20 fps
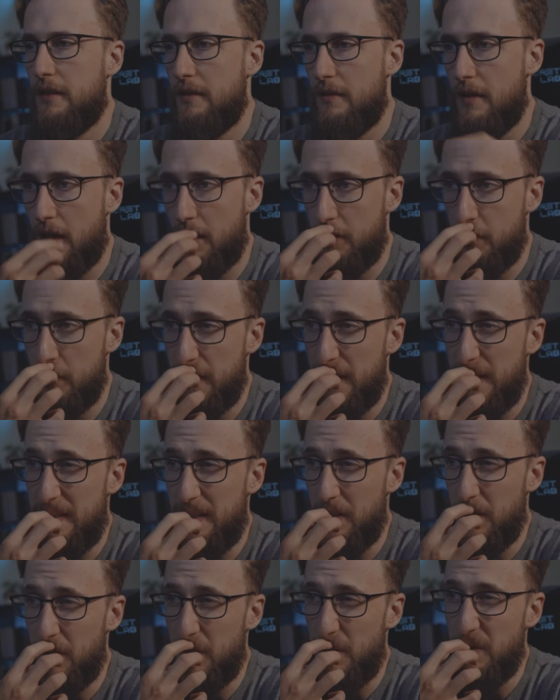And I just
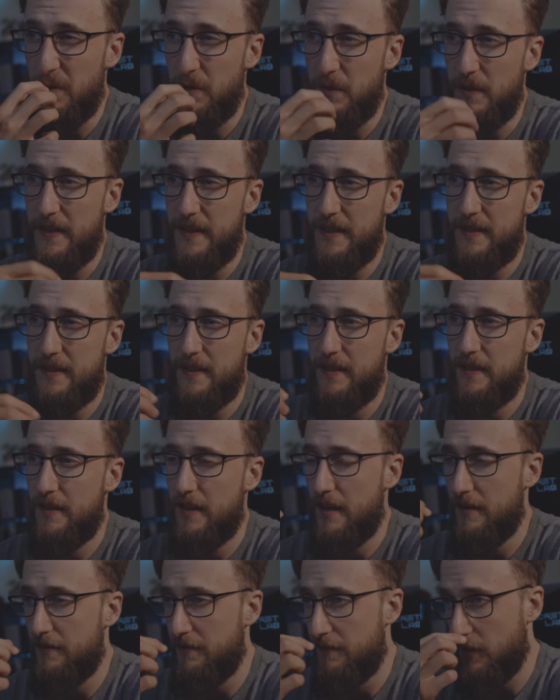continued to do this
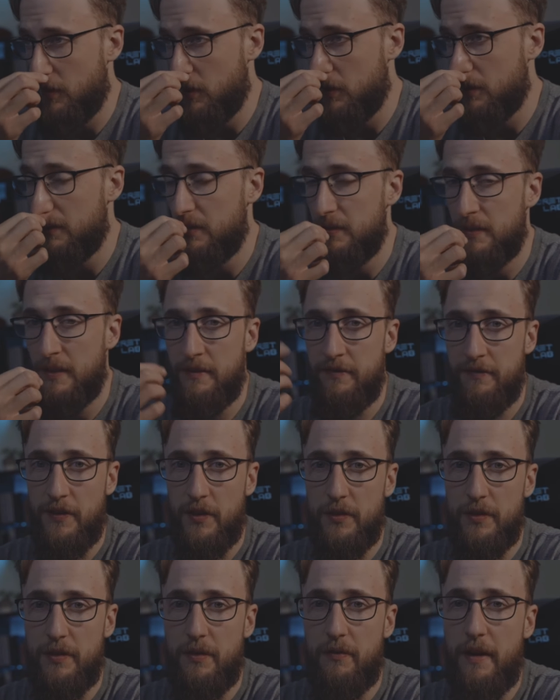and follow
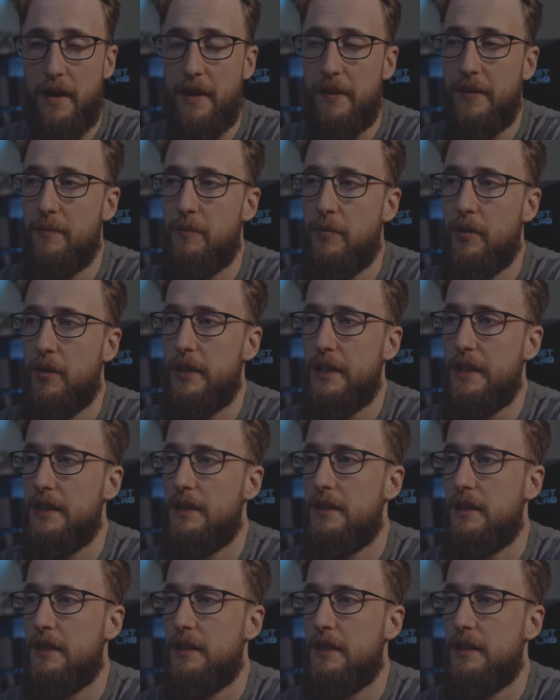it around the body.